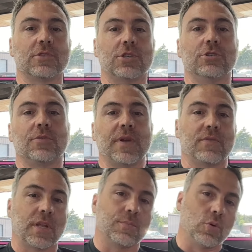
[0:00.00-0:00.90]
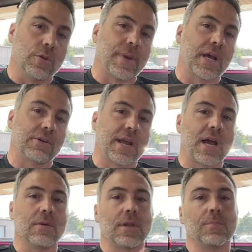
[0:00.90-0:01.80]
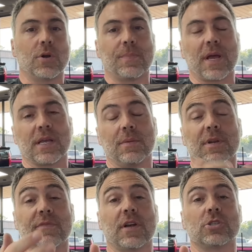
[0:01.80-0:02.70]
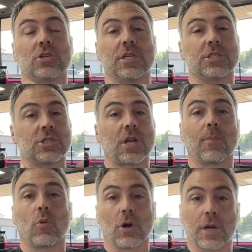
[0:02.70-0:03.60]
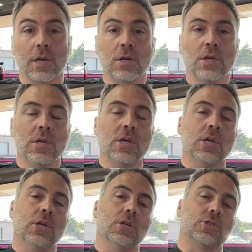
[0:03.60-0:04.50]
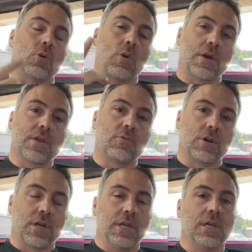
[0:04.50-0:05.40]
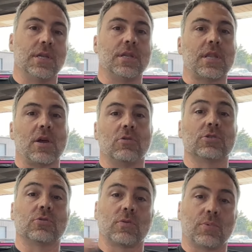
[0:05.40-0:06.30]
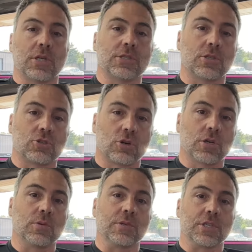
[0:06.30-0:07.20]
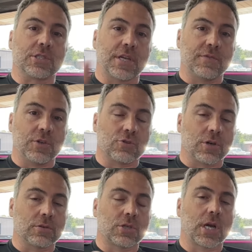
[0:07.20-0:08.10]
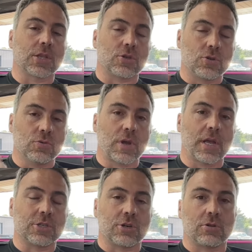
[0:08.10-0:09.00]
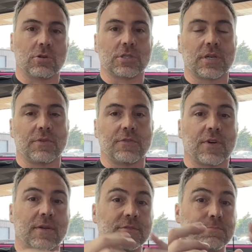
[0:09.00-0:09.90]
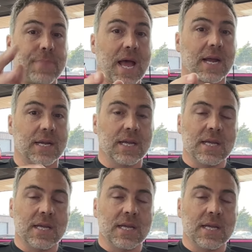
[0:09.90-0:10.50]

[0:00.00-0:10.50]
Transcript: So you used to be able to like pull the battery out and then put it back in, but eventually it just stopped working. So while they were in, they also replaced the trigger with the safety trigger. So I got the two HLR 75s back.